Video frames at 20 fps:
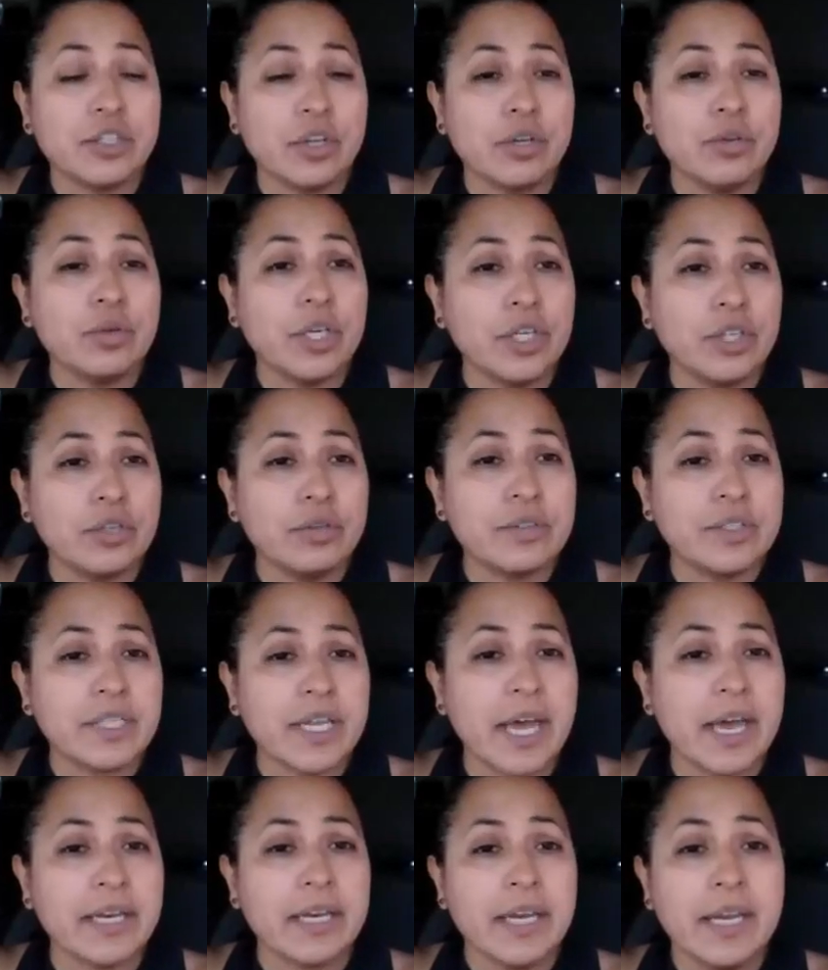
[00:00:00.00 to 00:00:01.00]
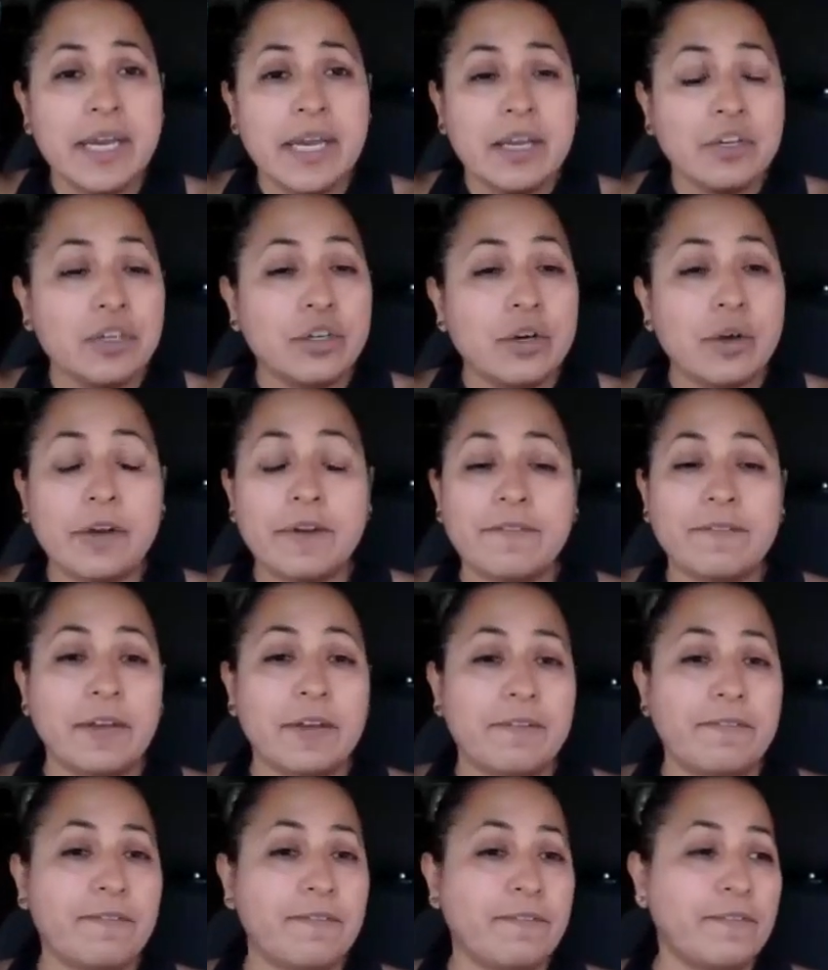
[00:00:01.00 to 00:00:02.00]
And so you can use that,
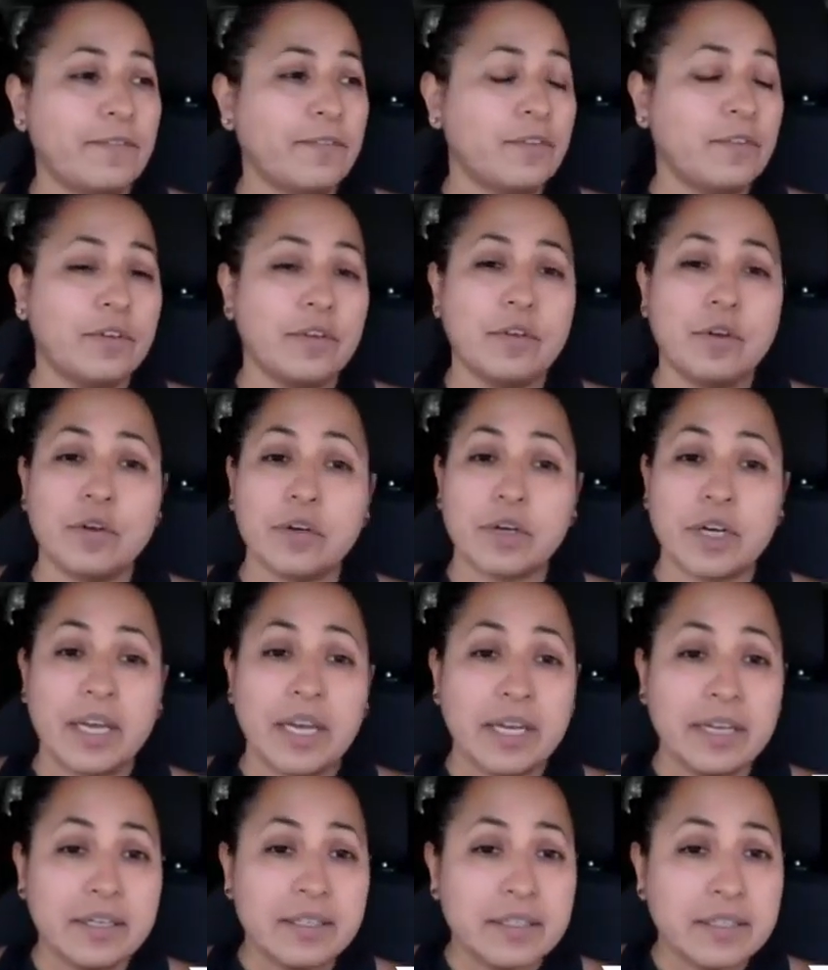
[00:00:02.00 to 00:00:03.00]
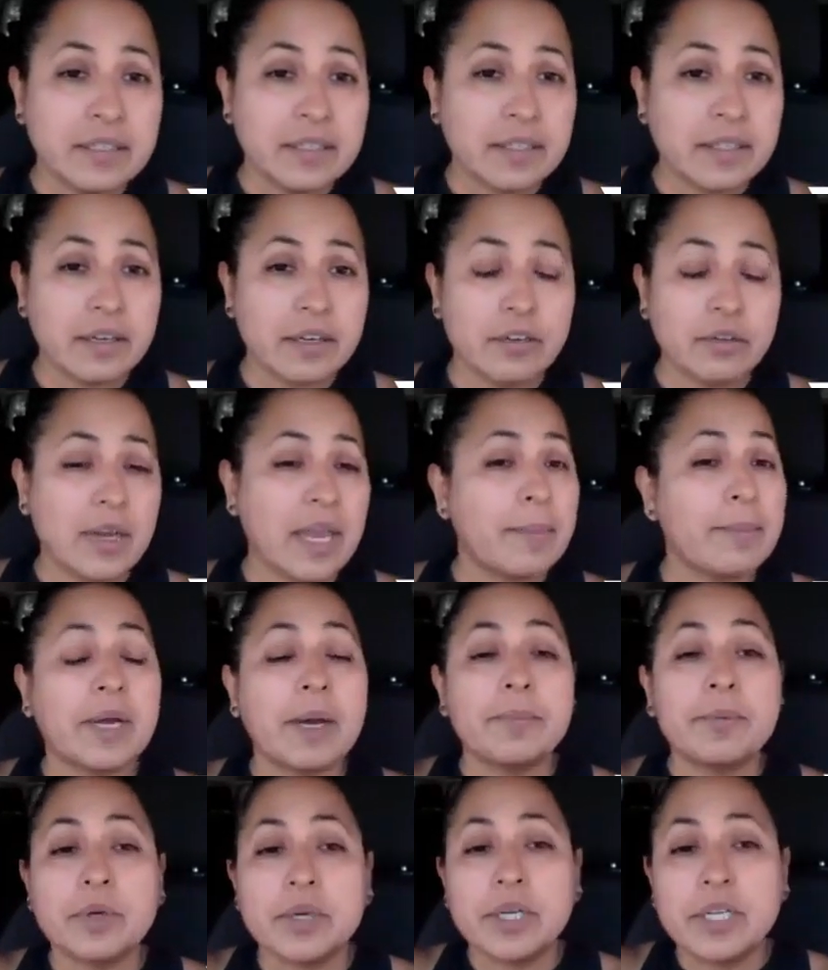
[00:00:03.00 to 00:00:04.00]
if your kids, you can't
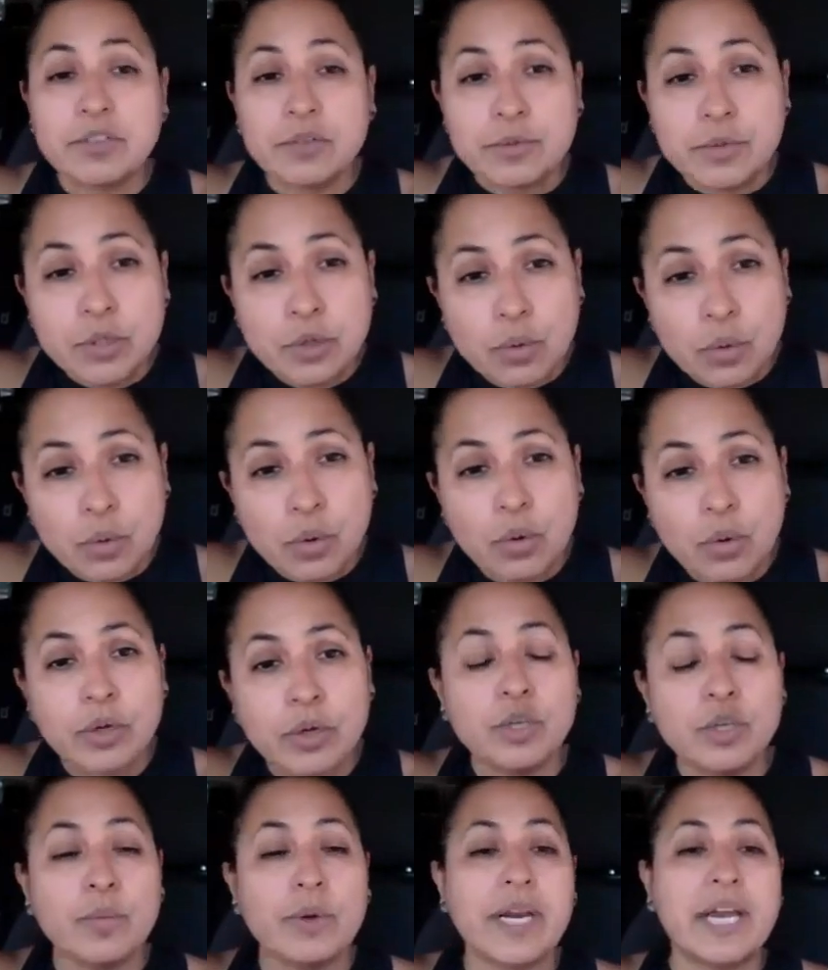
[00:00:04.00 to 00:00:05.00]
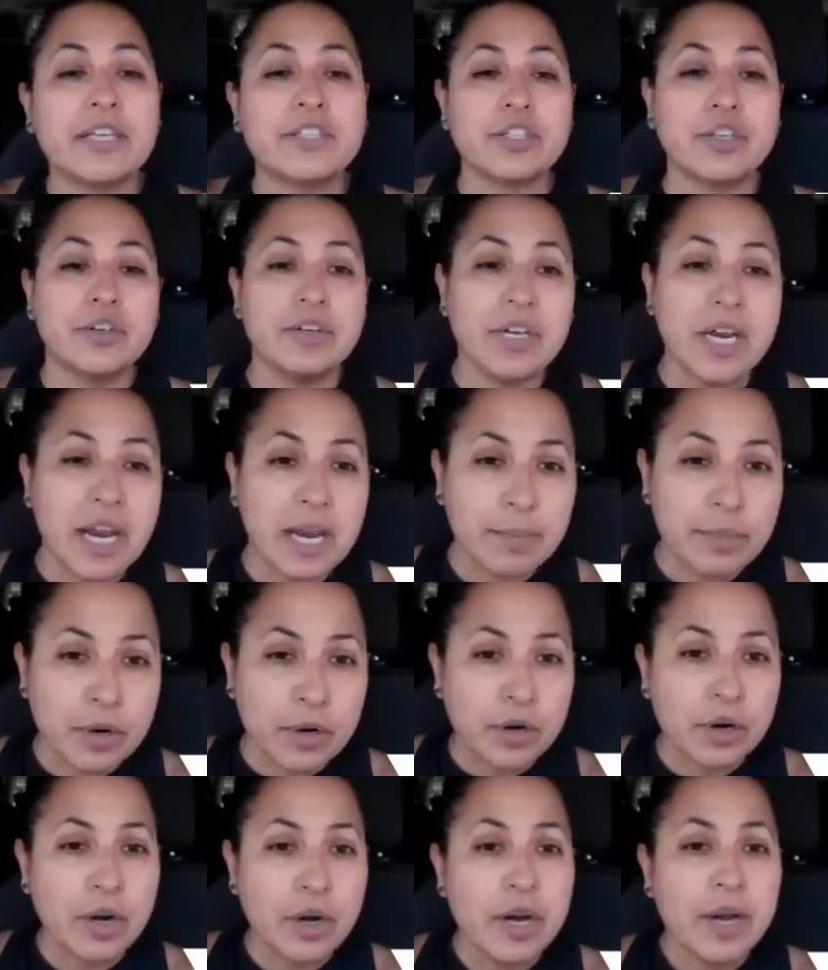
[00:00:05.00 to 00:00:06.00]
pick up your kids from school and you want to ask your
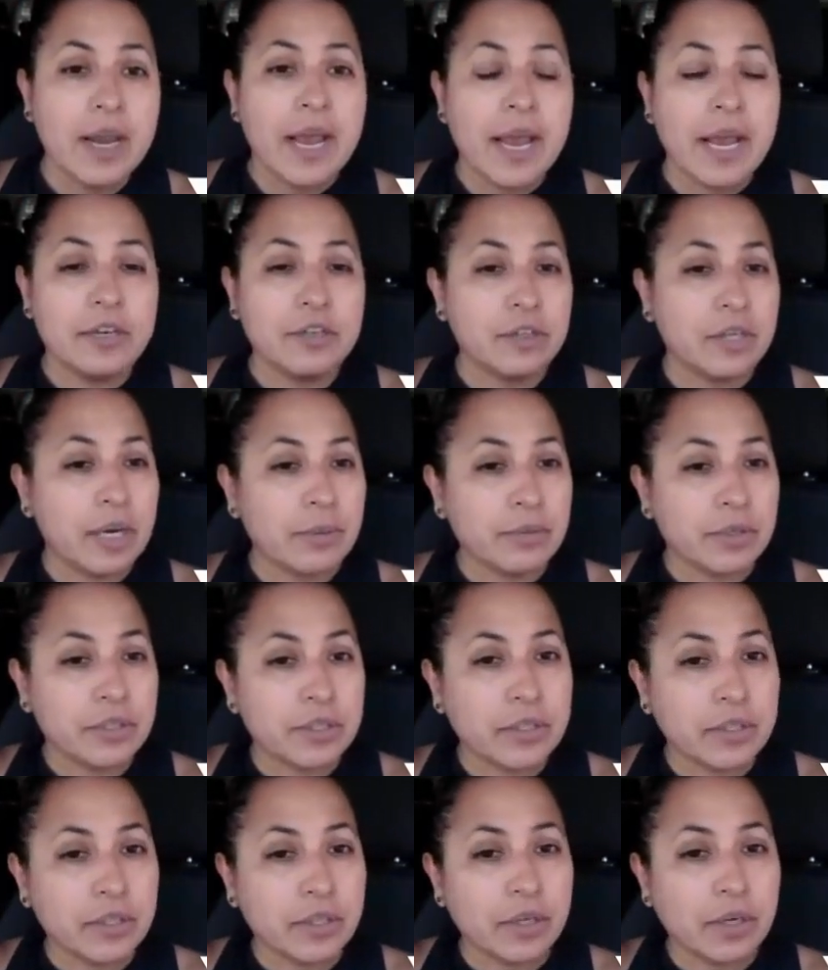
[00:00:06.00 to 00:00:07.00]
neighbor, and your neighbor's